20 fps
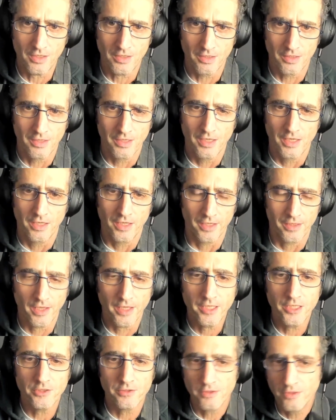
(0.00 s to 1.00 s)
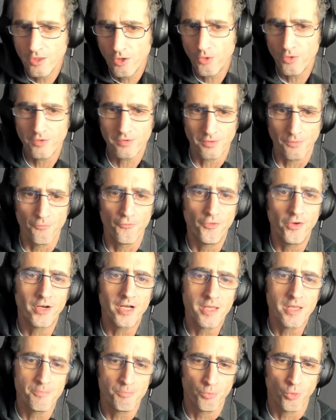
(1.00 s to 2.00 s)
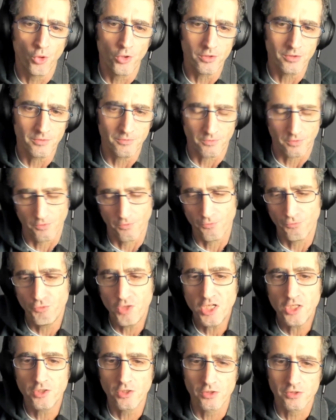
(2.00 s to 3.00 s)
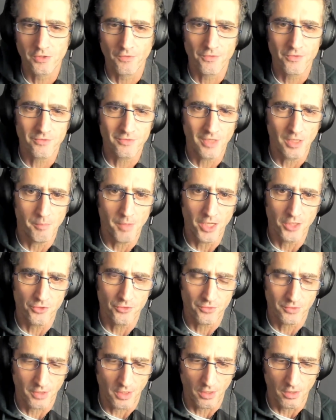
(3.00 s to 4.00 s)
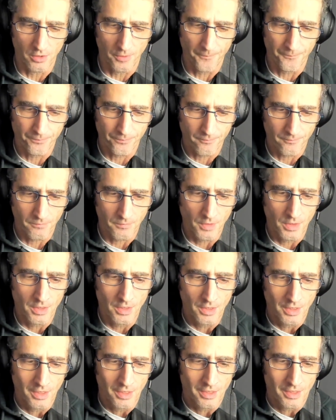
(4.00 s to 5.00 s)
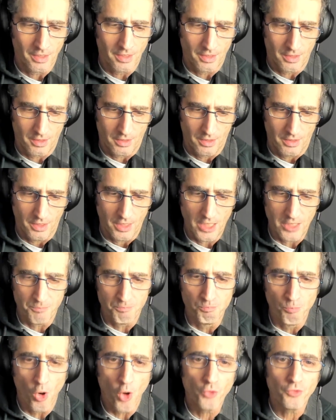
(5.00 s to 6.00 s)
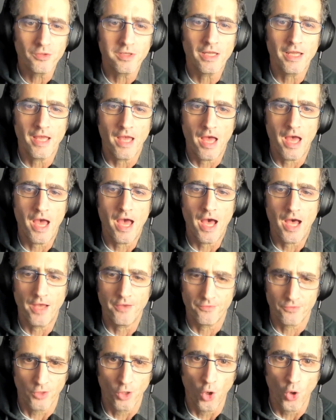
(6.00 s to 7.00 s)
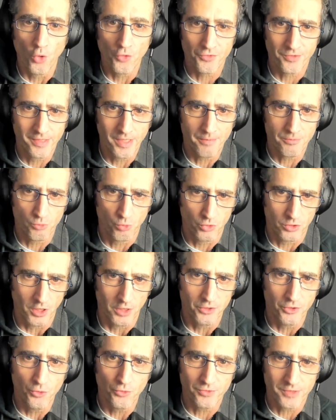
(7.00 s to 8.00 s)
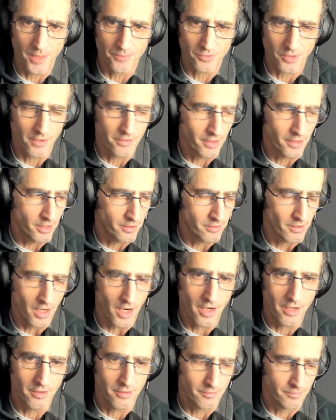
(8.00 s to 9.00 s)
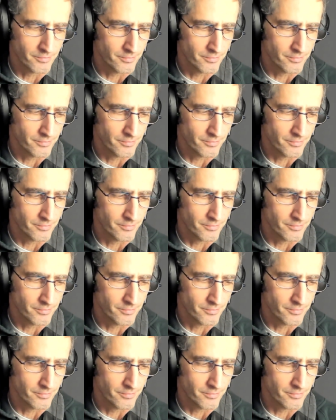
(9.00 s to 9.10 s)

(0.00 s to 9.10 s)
I'd like you to notice some very important features of the C major scale. It mostly has whole steps, which are two steps on the guitar.